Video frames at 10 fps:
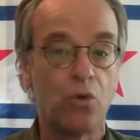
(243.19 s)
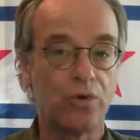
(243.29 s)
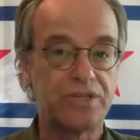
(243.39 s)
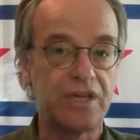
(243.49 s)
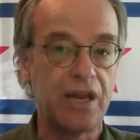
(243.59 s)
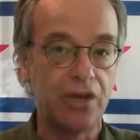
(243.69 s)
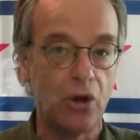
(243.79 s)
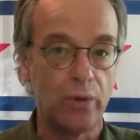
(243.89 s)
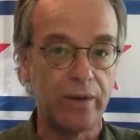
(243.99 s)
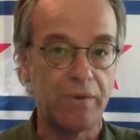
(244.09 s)
We're saying
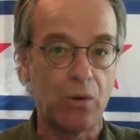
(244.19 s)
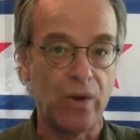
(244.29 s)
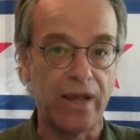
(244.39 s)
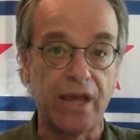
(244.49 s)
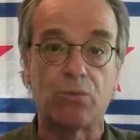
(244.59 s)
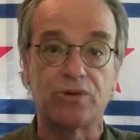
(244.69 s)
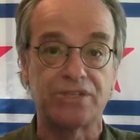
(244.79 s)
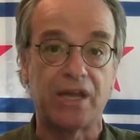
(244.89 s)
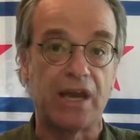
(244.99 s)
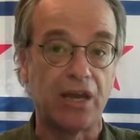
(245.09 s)
no in a big way, and we're
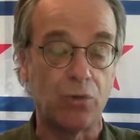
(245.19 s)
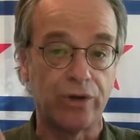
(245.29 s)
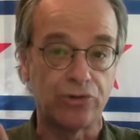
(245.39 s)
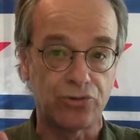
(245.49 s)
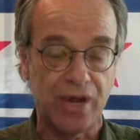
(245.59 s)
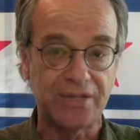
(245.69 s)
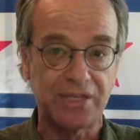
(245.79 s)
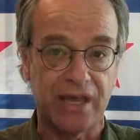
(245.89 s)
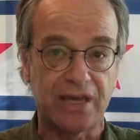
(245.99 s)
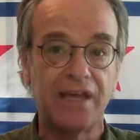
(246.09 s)
saying anyone who tries
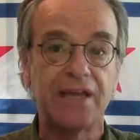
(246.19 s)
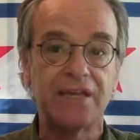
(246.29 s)
that